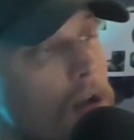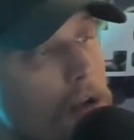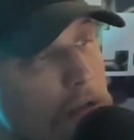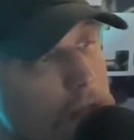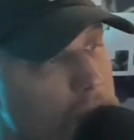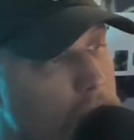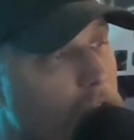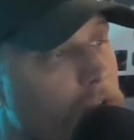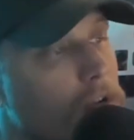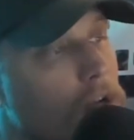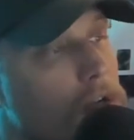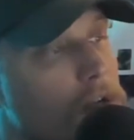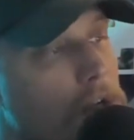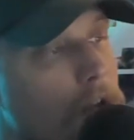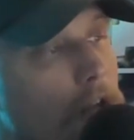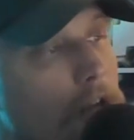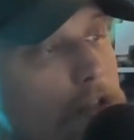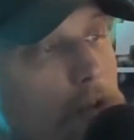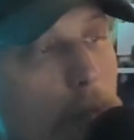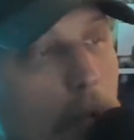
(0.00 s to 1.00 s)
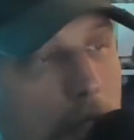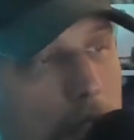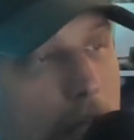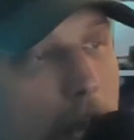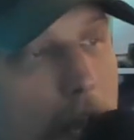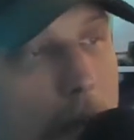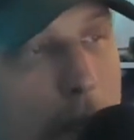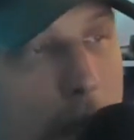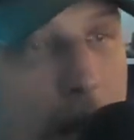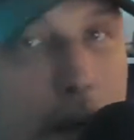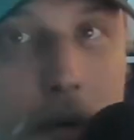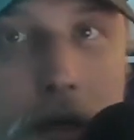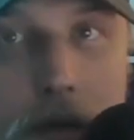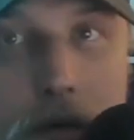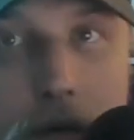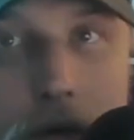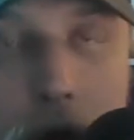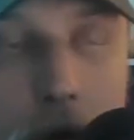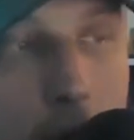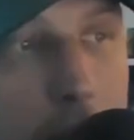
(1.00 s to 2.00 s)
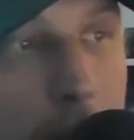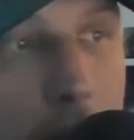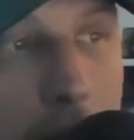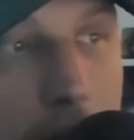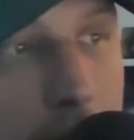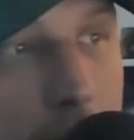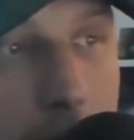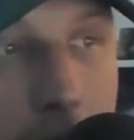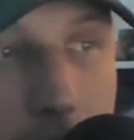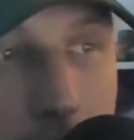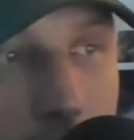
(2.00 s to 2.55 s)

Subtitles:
$700 one-time payment. No guarantee of